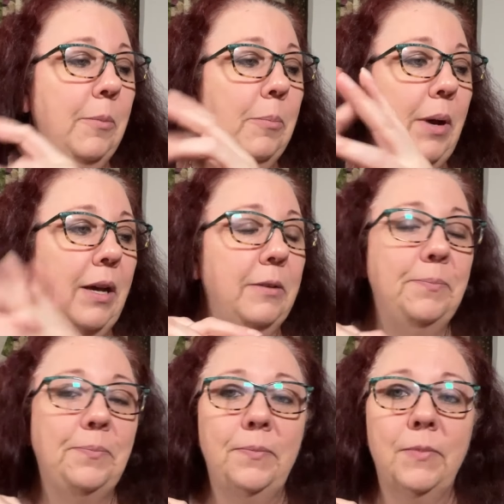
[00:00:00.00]
But
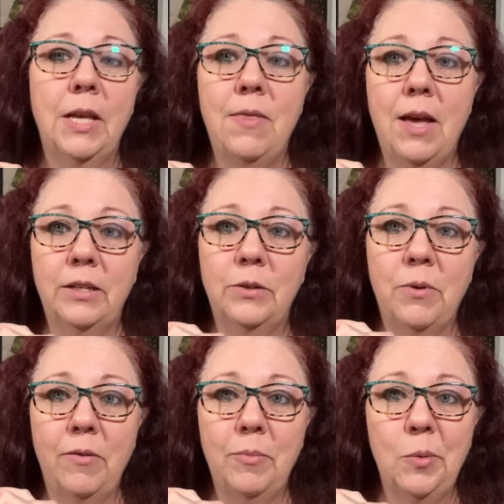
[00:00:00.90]
that is
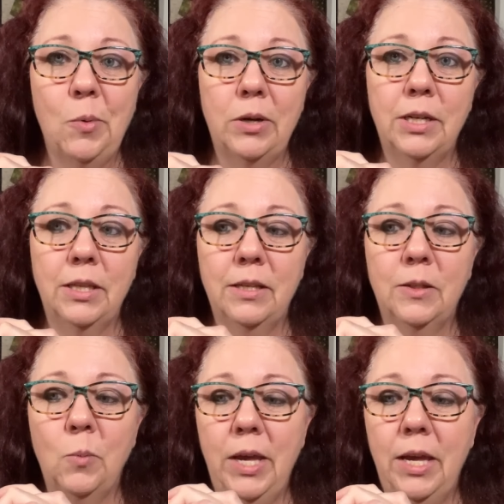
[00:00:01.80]
what I've been watching
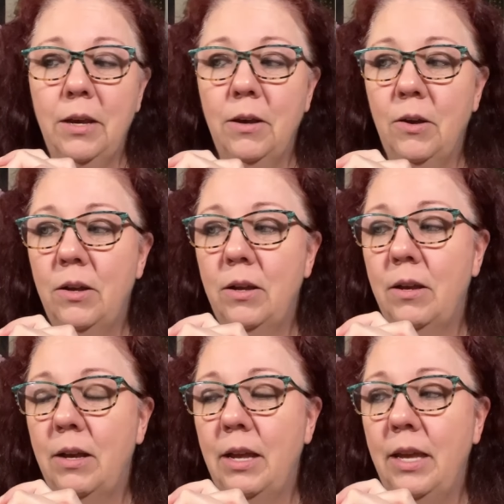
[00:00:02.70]
this week
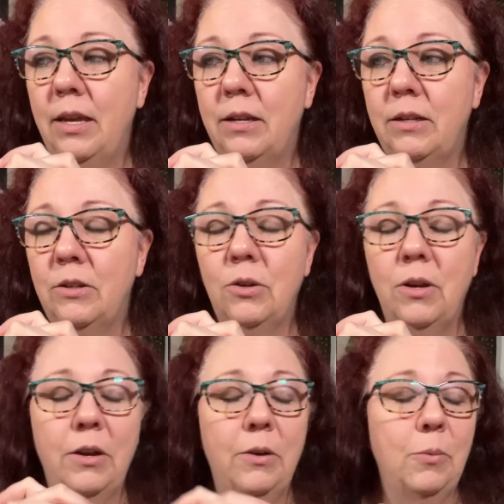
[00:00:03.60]
and
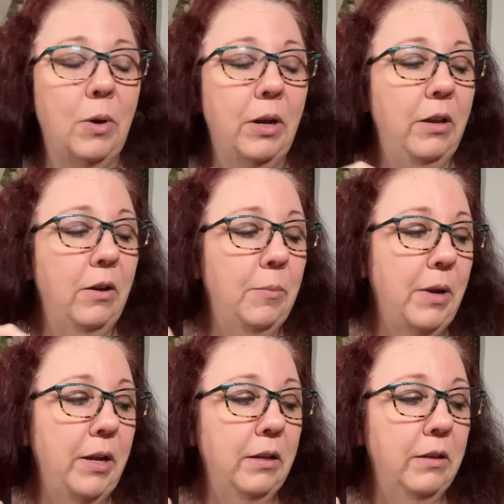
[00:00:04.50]
uh, working on
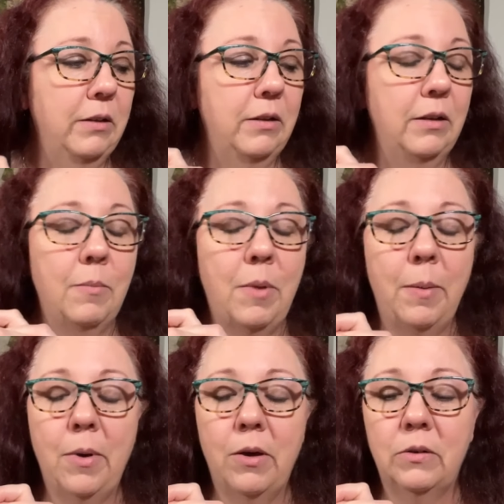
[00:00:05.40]
my, my
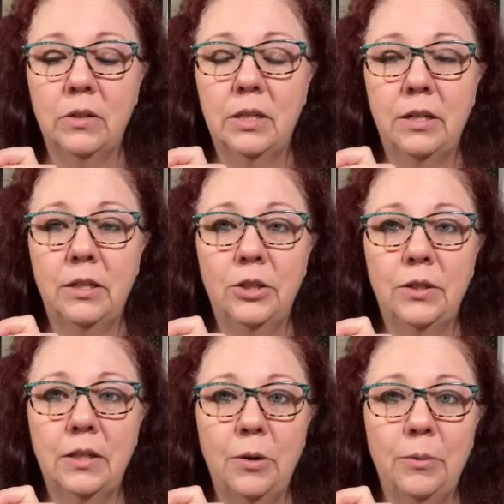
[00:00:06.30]
model stitch.
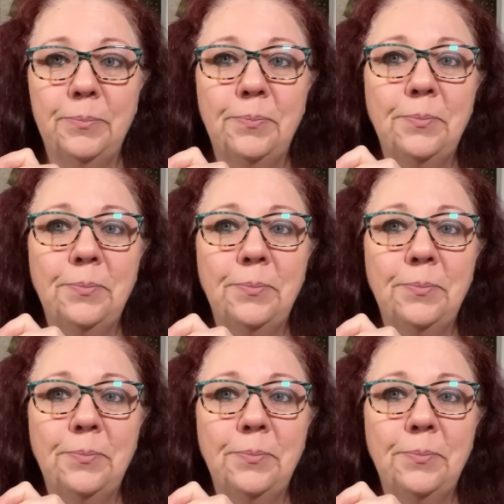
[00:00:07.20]
So